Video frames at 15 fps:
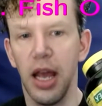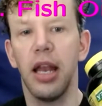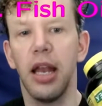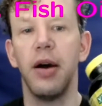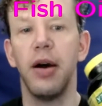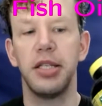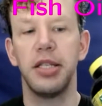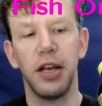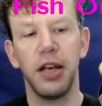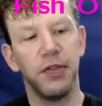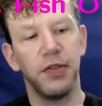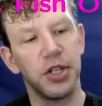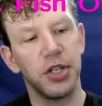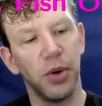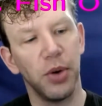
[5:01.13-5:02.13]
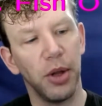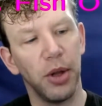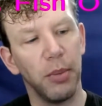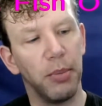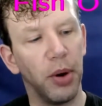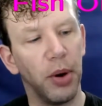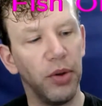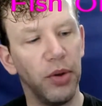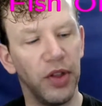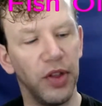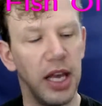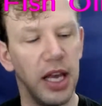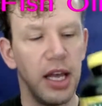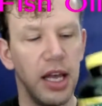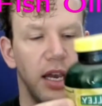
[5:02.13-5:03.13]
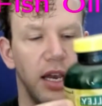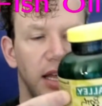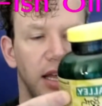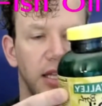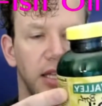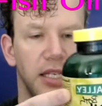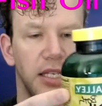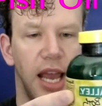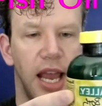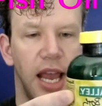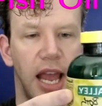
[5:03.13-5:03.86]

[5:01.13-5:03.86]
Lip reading: Now I take fish oil both in the day